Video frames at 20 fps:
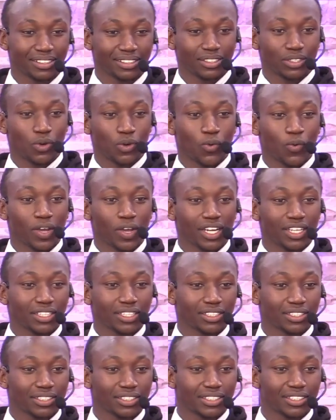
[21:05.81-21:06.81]
Ukweli?
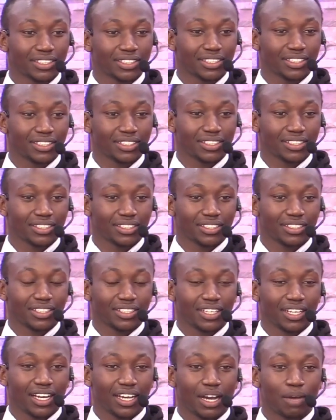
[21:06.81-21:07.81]

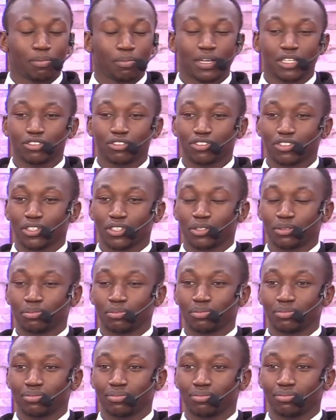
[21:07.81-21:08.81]
Apart from,
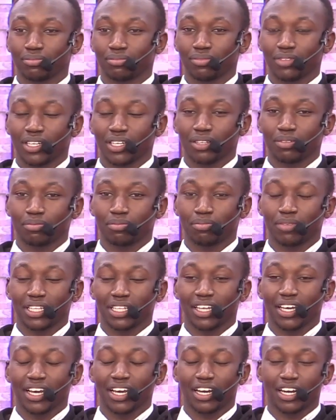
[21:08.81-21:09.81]
but
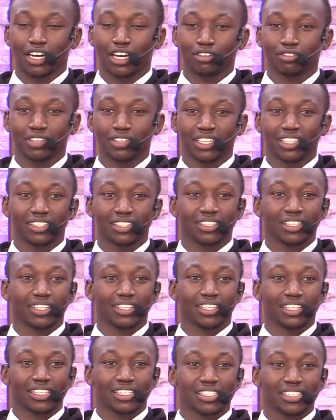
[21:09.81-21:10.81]
there I have
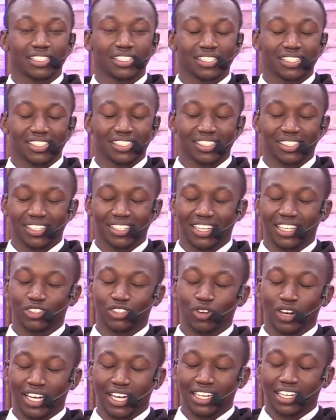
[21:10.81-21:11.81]
this,
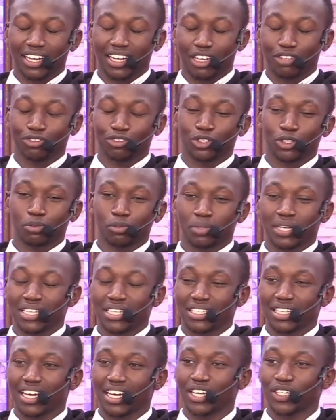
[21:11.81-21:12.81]
tulienda live group ya
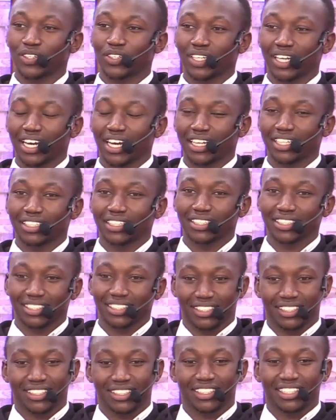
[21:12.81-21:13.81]
Zion, and
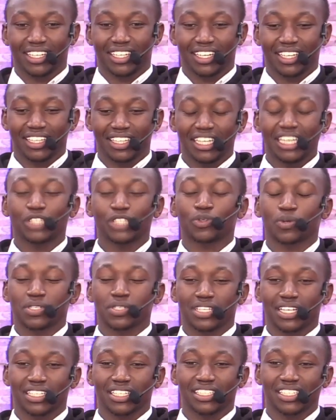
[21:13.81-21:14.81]
it was
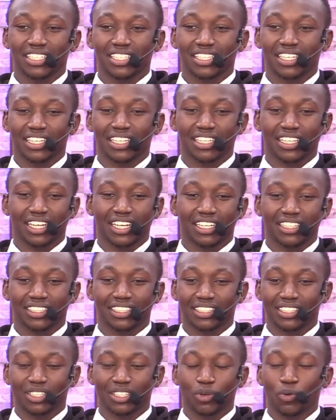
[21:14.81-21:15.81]
suggested that
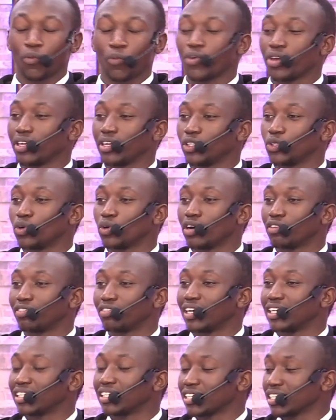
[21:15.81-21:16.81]
we do a
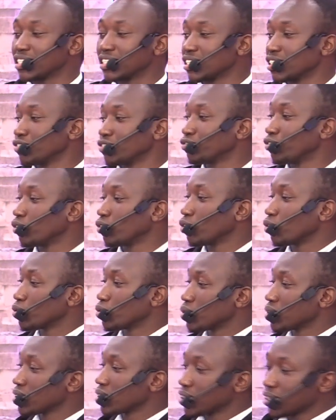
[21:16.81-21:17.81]
fundraising for
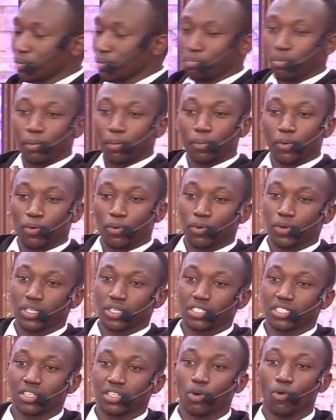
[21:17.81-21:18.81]
those people
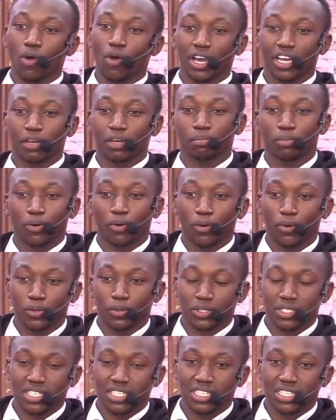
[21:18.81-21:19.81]
who are in
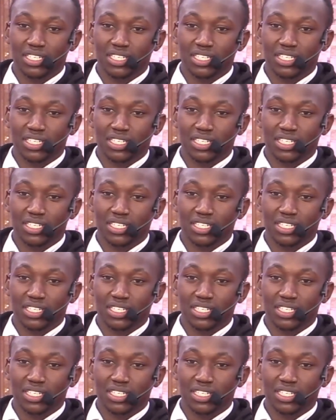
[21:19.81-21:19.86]
Pokot.